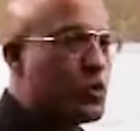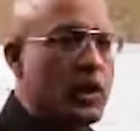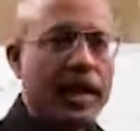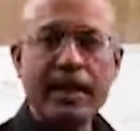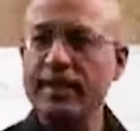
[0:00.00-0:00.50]

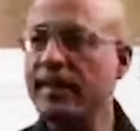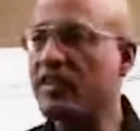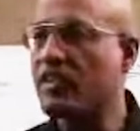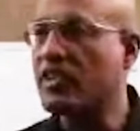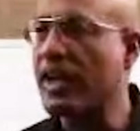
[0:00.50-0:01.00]
we are in the
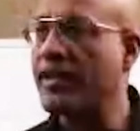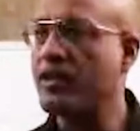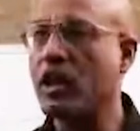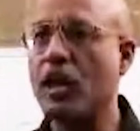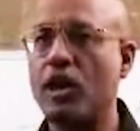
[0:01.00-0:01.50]

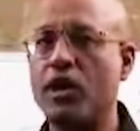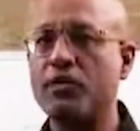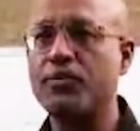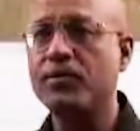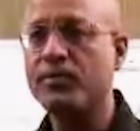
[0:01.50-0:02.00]
center
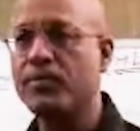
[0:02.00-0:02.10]
of